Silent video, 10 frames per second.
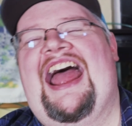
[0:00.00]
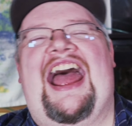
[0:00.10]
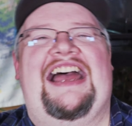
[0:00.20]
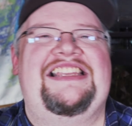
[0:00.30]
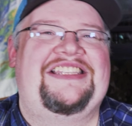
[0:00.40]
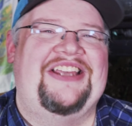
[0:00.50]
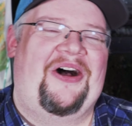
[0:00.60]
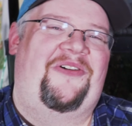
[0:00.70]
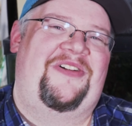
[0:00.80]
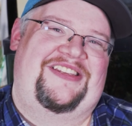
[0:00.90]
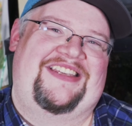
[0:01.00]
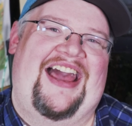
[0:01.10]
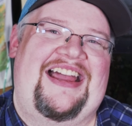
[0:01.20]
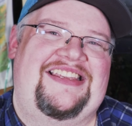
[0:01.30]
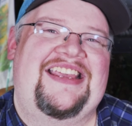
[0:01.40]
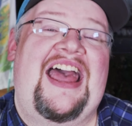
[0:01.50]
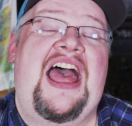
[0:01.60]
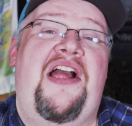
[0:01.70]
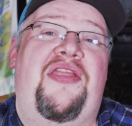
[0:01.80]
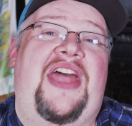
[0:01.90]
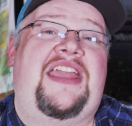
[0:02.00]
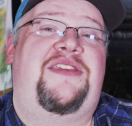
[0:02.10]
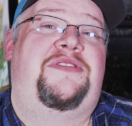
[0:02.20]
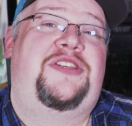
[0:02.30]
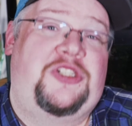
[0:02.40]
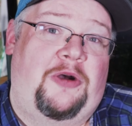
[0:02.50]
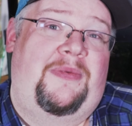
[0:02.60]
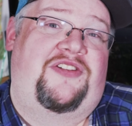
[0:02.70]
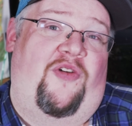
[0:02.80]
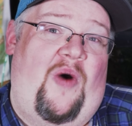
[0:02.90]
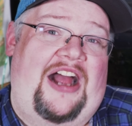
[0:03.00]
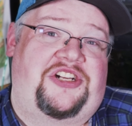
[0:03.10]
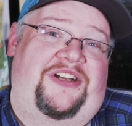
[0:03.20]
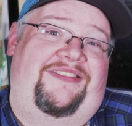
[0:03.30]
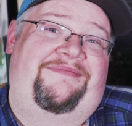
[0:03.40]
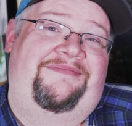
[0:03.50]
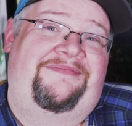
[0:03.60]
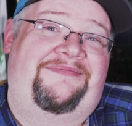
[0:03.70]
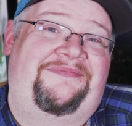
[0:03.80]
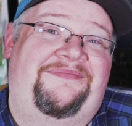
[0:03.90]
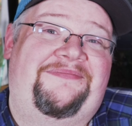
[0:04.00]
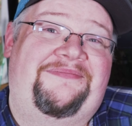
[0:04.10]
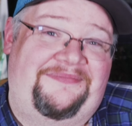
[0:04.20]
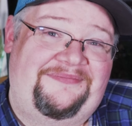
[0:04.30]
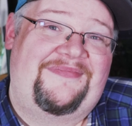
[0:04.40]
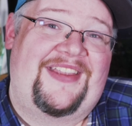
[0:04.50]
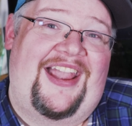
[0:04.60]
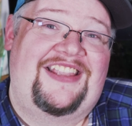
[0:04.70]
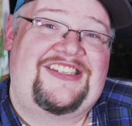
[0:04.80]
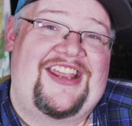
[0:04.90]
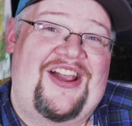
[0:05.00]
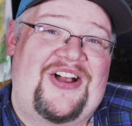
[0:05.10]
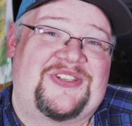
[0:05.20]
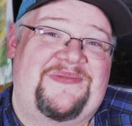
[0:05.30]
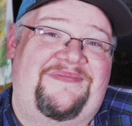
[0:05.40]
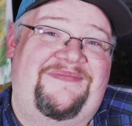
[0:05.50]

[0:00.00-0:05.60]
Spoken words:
As always, guys, thank you so much for watching. And stay awesome.